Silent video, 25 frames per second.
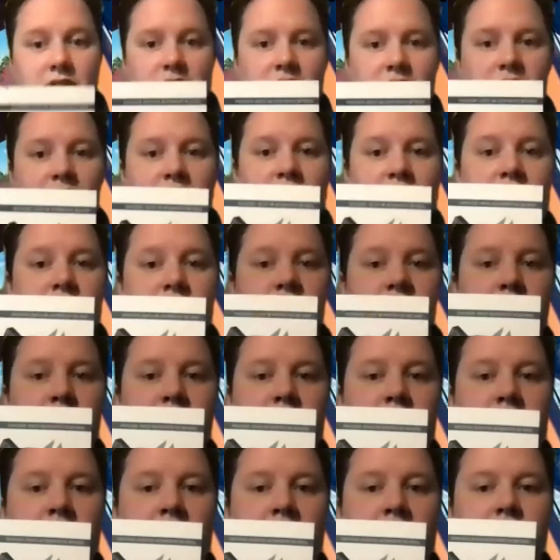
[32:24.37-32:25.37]
is
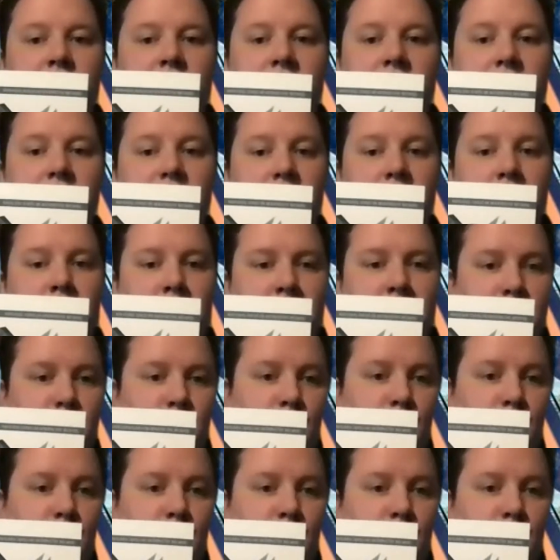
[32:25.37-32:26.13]
Timothy Patriarch's Among